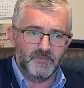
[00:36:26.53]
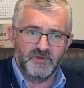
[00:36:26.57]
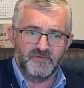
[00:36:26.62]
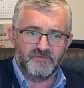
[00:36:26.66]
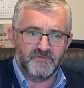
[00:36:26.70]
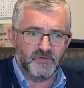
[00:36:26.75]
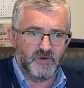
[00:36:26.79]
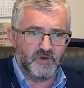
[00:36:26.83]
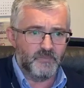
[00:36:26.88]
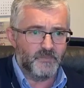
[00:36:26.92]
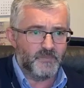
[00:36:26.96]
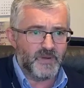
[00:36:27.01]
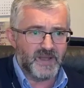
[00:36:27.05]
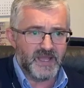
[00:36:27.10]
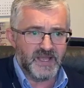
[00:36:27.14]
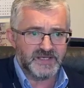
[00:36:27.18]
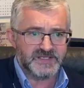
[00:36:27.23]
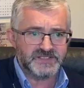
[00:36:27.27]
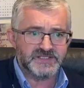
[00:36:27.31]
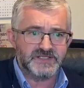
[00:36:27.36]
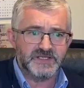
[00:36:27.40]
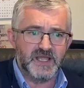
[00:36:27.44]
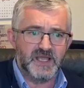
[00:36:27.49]
If you're a
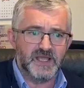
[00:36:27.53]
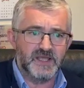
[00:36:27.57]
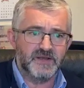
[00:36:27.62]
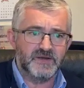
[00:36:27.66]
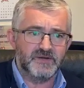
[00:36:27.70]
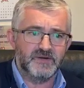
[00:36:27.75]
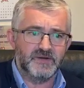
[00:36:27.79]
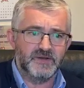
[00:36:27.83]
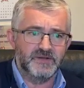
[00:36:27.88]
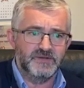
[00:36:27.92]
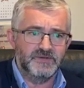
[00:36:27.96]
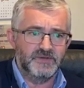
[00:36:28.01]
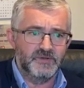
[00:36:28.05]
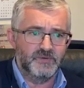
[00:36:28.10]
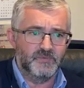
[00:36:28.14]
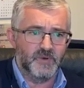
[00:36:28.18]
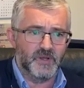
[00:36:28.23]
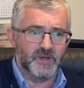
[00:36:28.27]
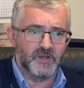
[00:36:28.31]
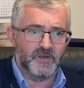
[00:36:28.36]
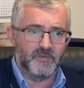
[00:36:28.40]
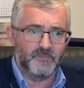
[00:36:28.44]
backslider and you want to